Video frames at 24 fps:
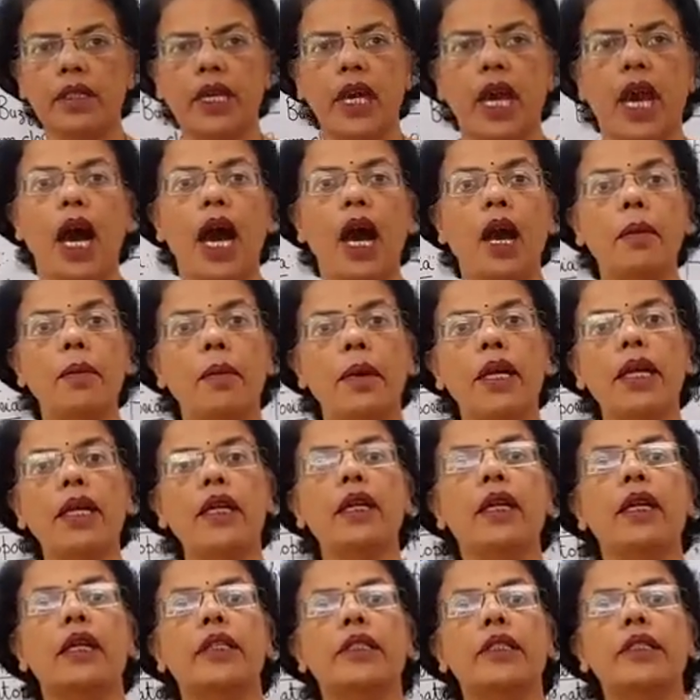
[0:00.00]
Aman
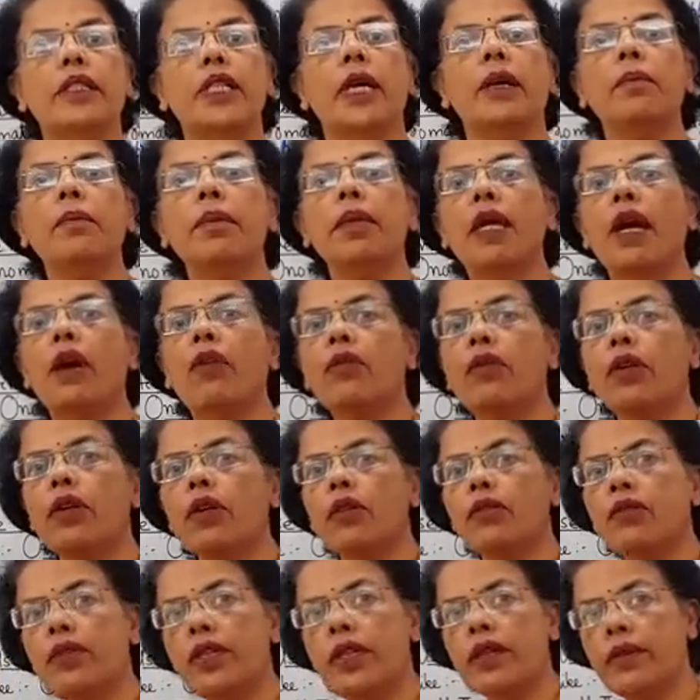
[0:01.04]
jumped out of
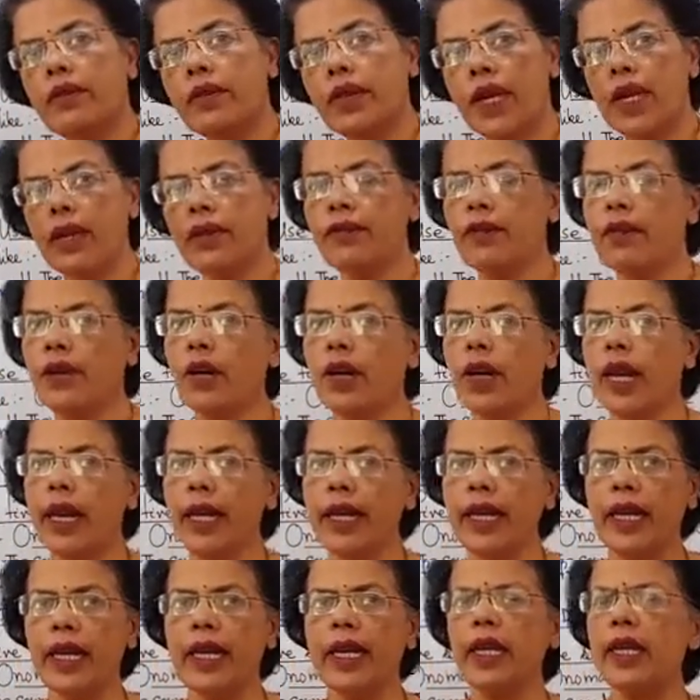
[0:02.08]
the way. If you're
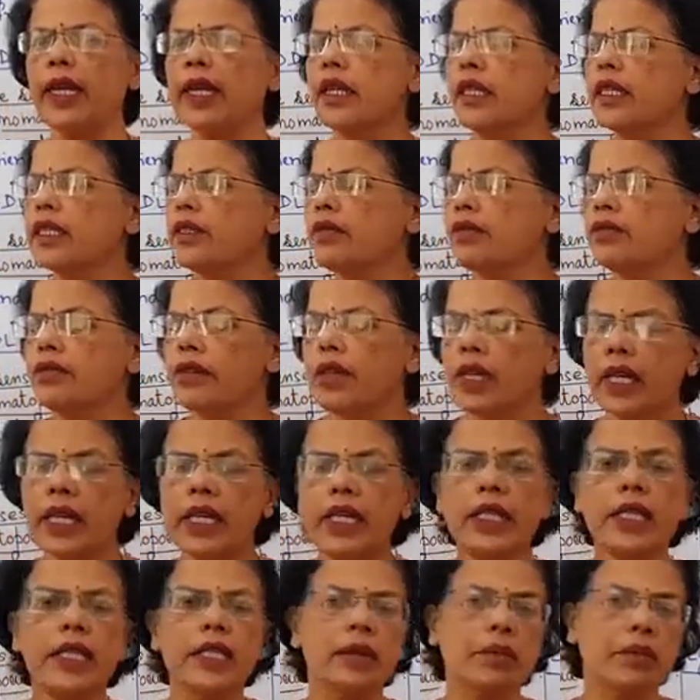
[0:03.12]
writing, it is very
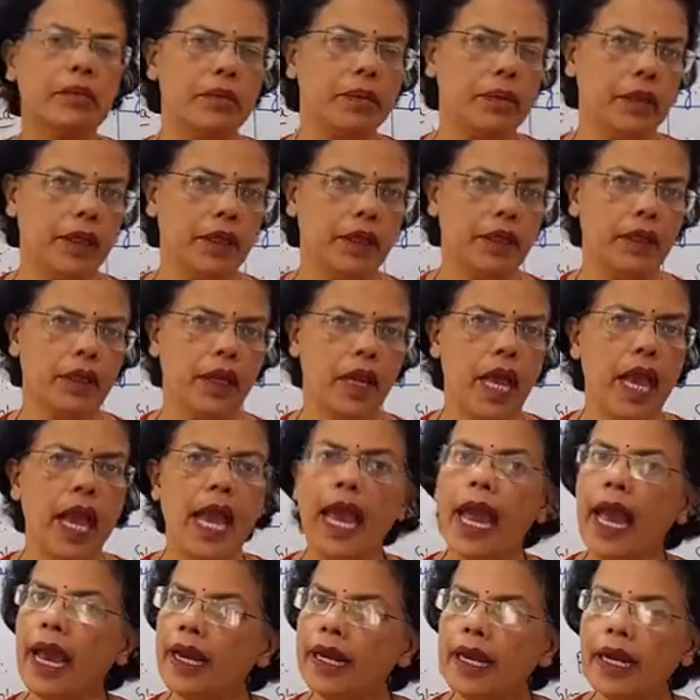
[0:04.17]
simple
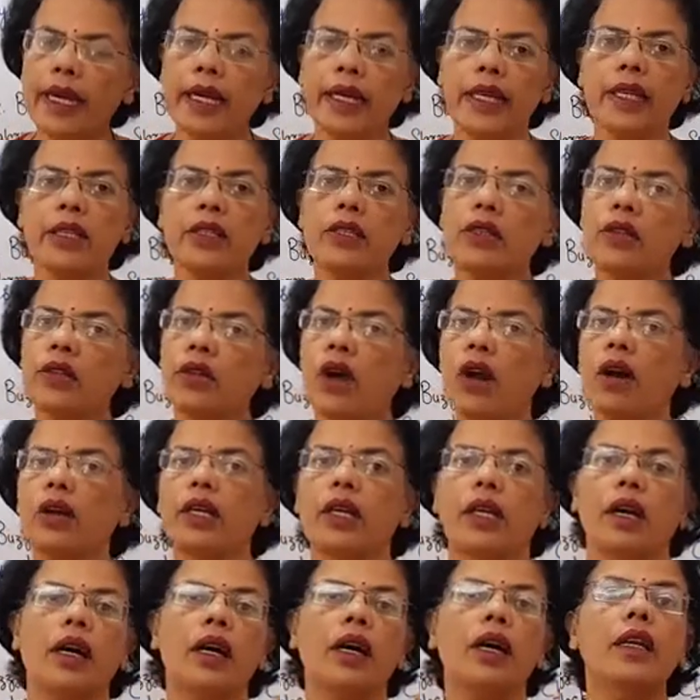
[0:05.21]
and it is not
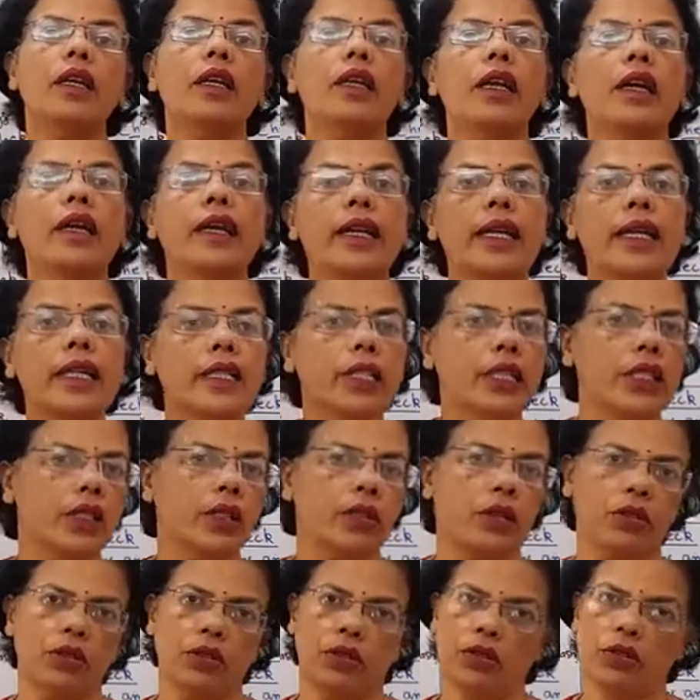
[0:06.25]
a narration
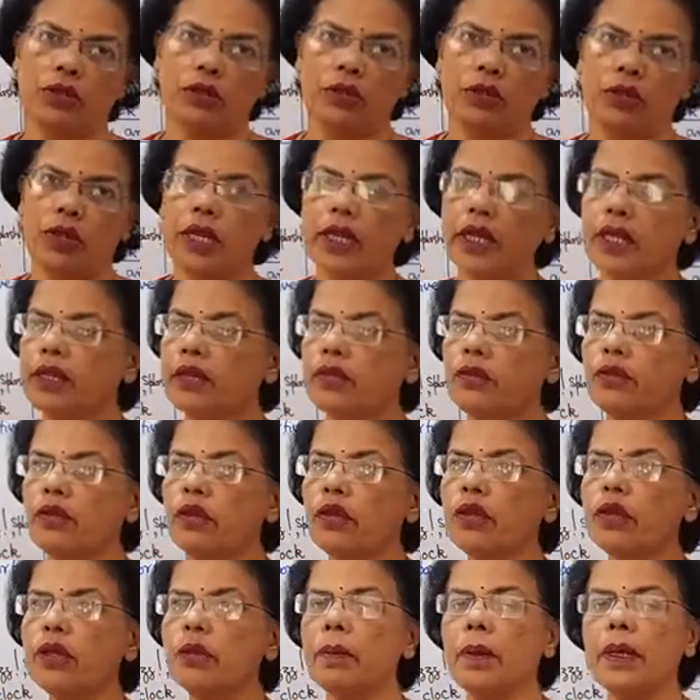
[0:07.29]
also. It
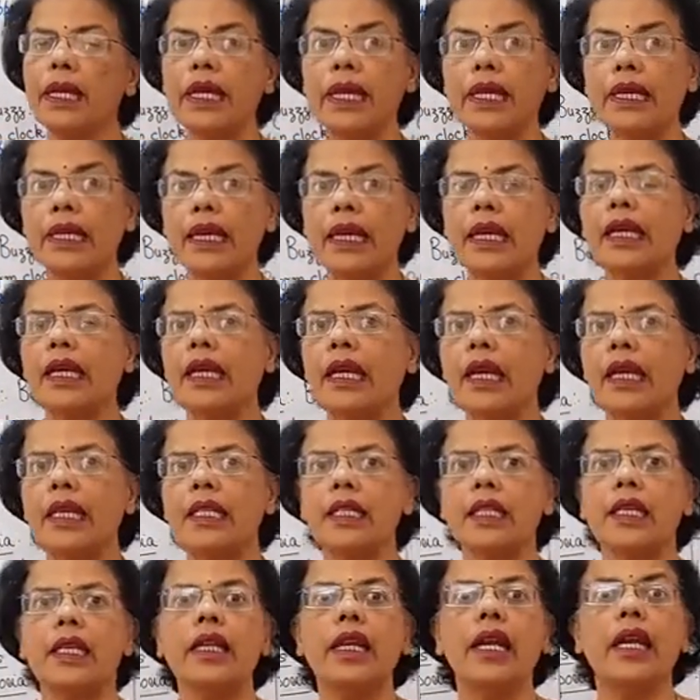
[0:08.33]
won't be taken as a
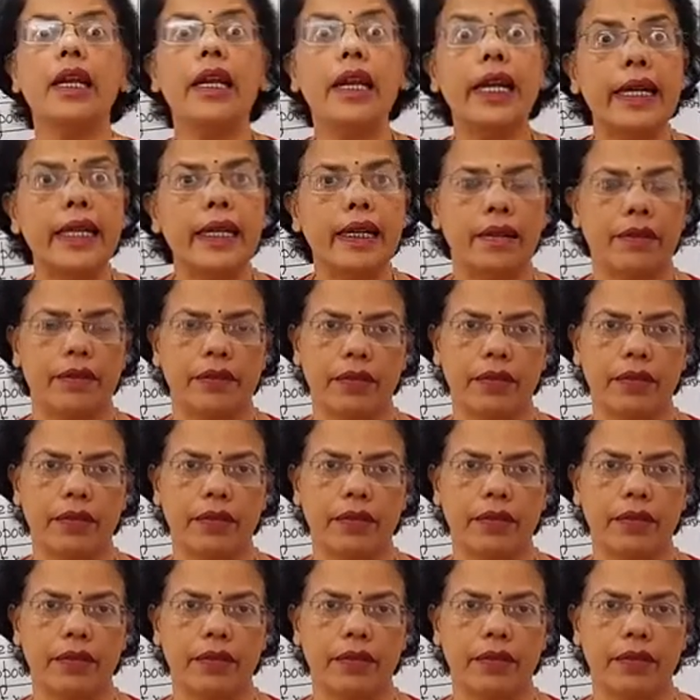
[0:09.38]
narrative.